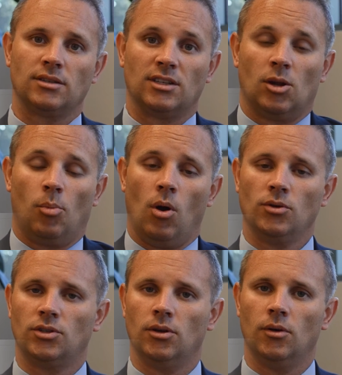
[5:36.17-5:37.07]
as
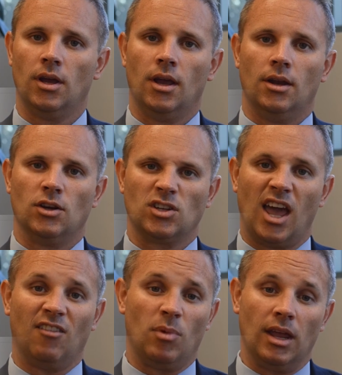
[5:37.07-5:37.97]
opposed to just
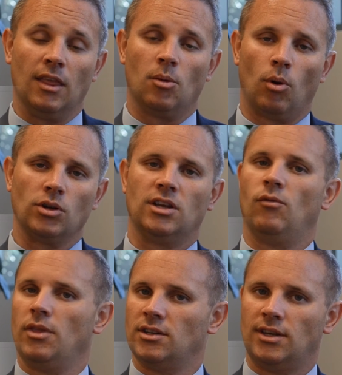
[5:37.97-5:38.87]
kind of being at the mercy of
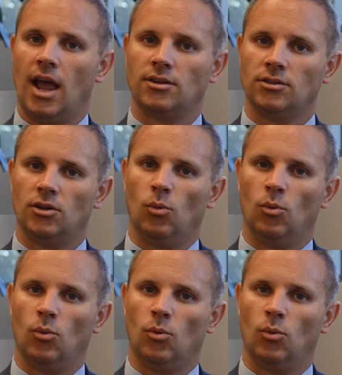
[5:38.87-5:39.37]
what the statutes do,